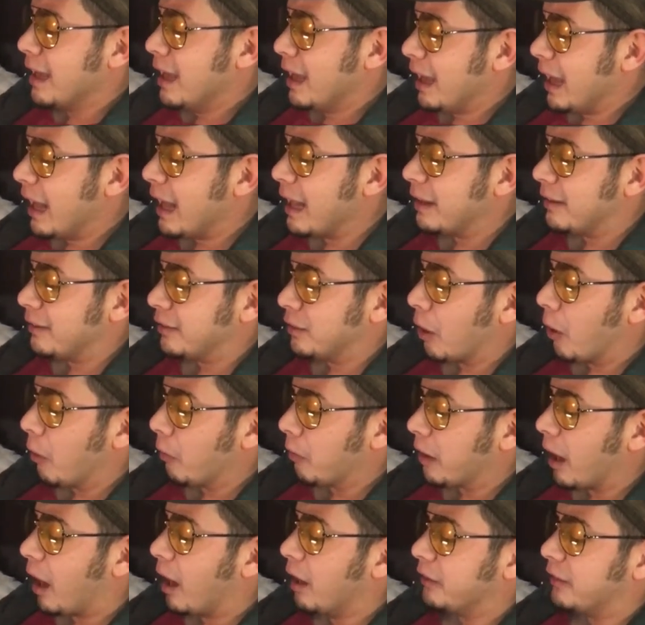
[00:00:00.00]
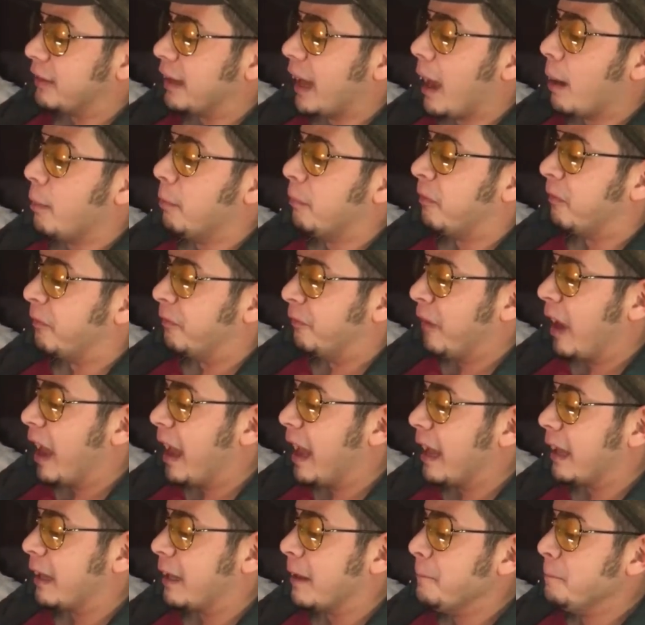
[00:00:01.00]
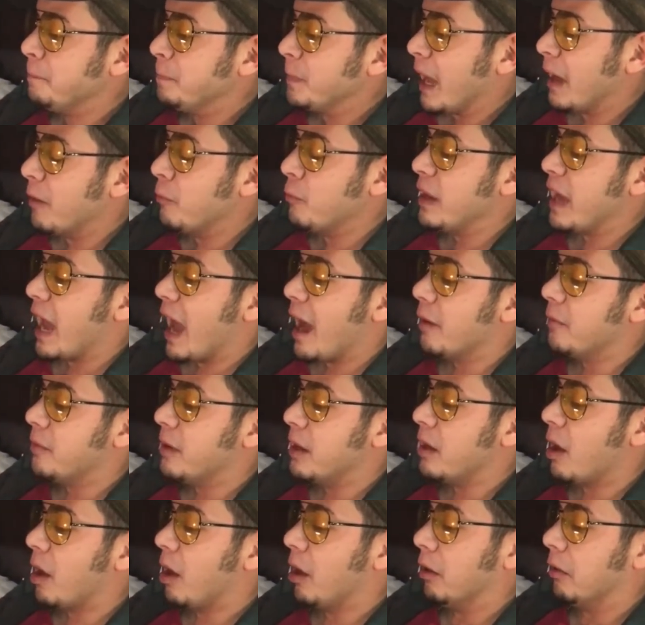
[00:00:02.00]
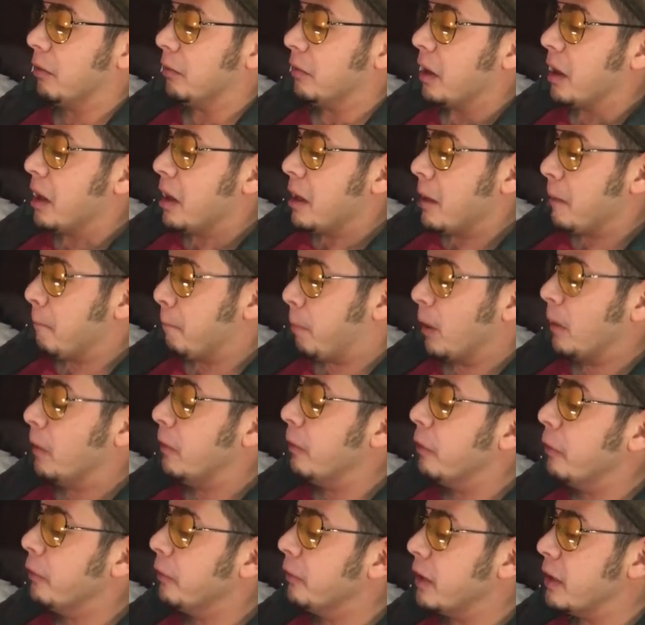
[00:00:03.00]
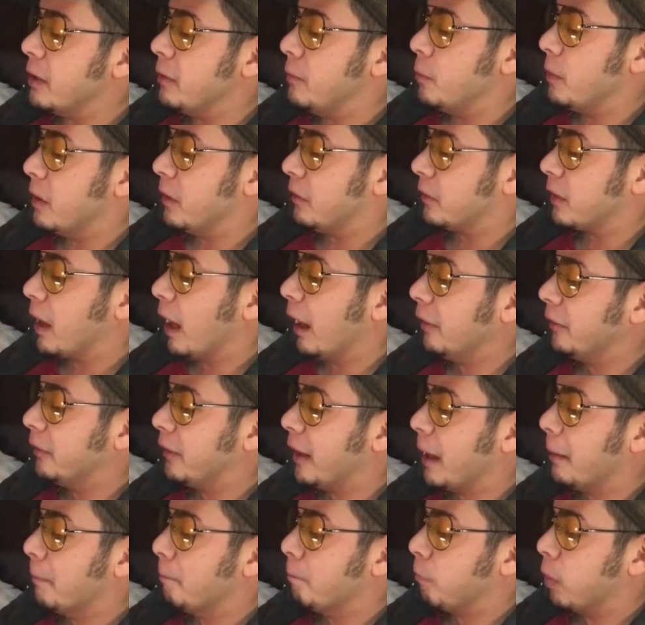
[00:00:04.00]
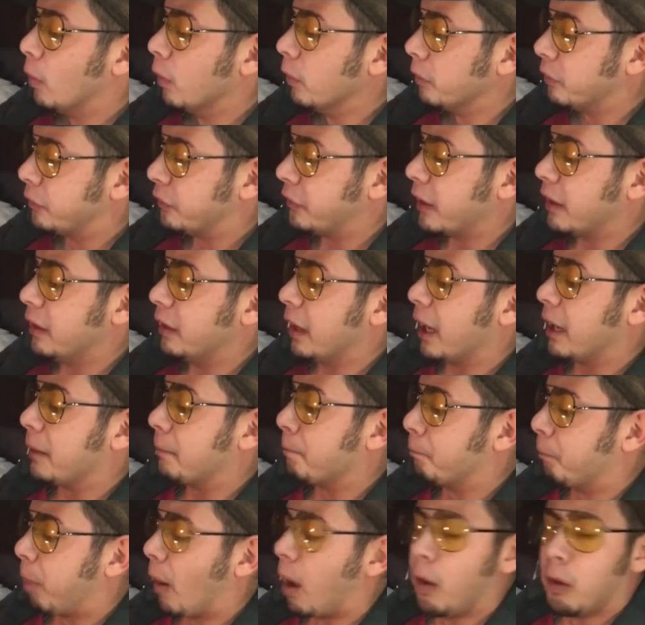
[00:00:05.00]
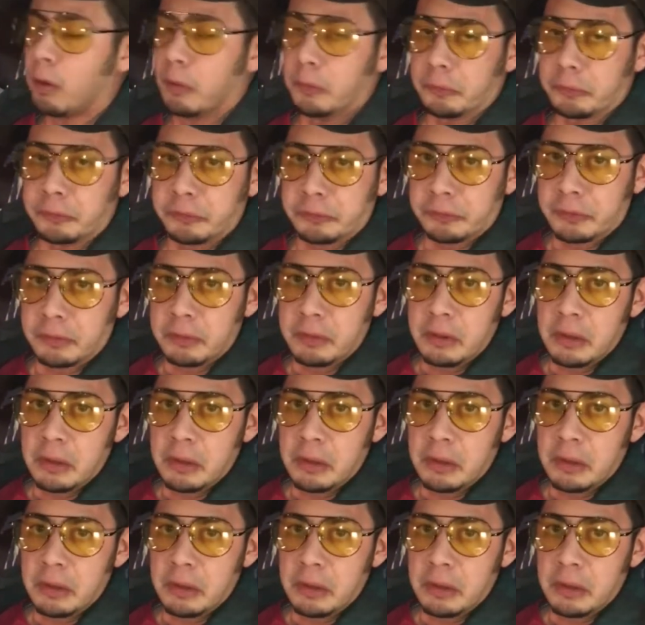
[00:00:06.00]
It's so goddamn fake. And we have it all polluted with goddamn bullshit like balls.